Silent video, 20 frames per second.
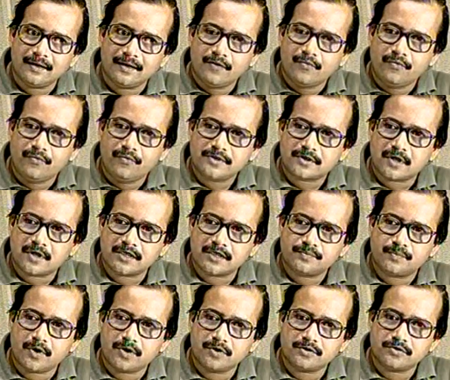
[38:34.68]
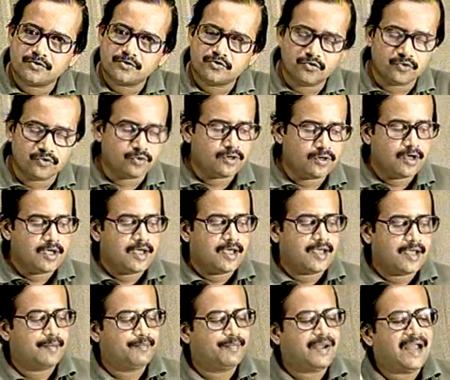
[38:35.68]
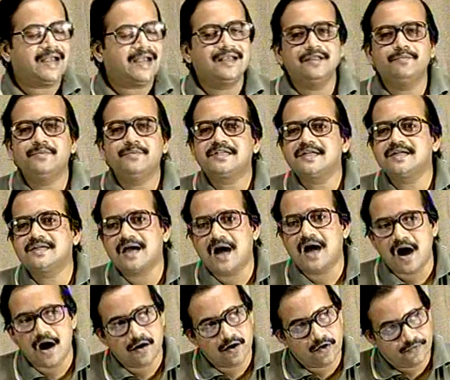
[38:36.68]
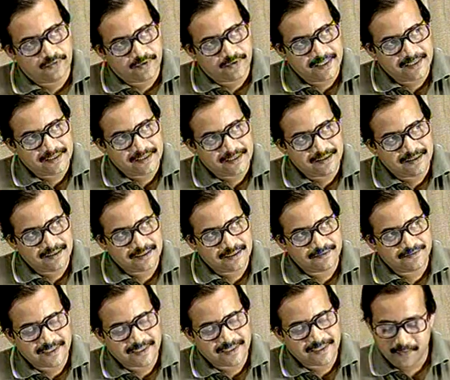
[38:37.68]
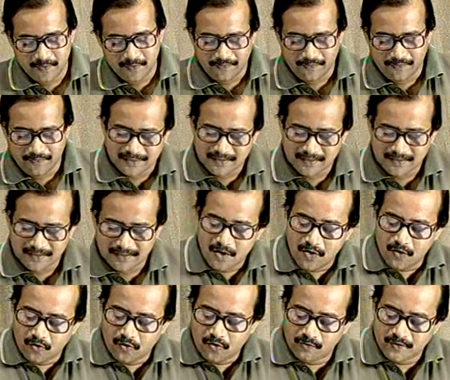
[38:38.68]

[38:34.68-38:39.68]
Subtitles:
which corresponds to a band limited R of t received sample function, will be